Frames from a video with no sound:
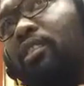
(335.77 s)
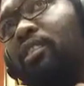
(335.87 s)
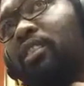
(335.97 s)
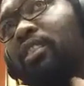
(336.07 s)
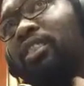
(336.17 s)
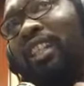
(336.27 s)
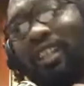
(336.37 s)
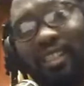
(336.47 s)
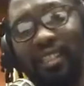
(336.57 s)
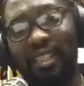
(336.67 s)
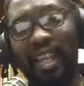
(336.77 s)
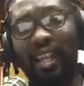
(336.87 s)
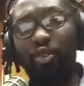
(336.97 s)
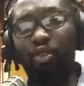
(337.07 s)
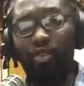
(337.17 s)
Citizens
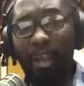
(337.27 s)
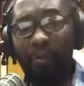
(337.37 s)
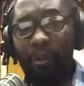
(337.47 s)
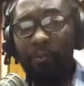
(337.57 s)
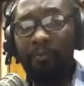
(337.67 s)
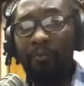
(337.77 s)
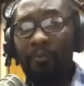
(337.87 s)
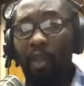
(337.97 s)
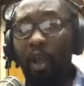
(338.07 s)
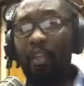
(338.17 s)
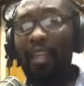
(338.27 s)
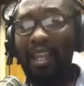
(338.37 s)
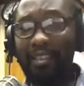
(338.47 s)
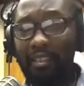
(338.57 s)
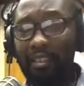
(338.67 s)
cannot travel
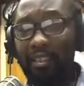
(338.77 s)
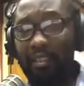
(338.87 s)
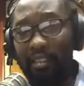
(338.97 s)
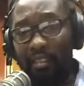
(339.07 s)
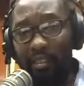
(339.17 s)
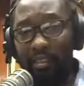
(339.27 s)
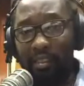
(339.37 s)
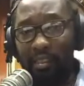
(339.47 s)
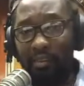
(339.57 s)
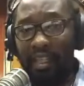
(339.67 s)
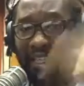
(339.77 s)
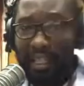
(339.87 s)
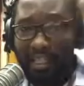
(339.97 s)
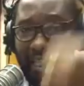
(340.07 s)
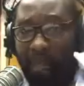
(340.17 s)
unless they get a
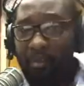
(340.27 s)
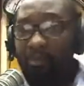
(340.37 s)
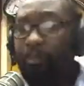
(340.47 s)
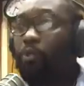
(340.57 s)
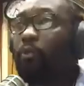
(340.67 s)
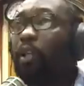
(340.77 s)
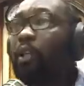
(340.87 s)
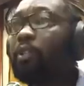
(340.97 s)
stamp of approval.